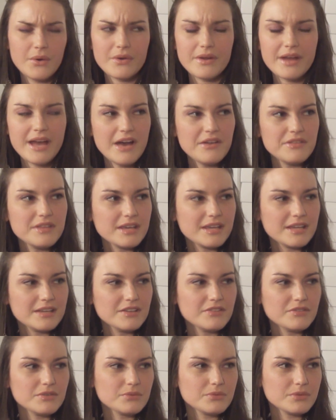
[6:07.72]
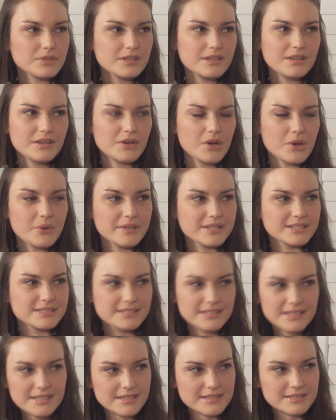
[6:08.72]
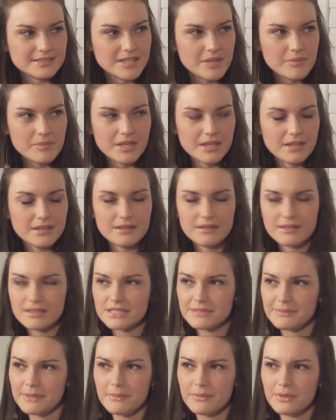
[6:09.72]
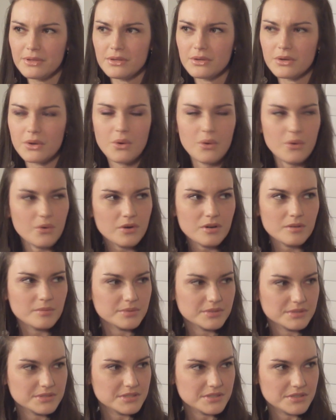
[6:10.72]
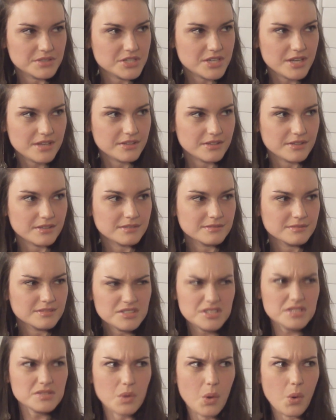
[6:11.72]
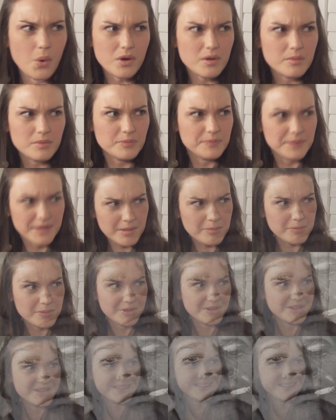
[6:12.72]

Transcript: Or how they can even really coexist. I mean, these people are horrible to each other. They're just horrible people.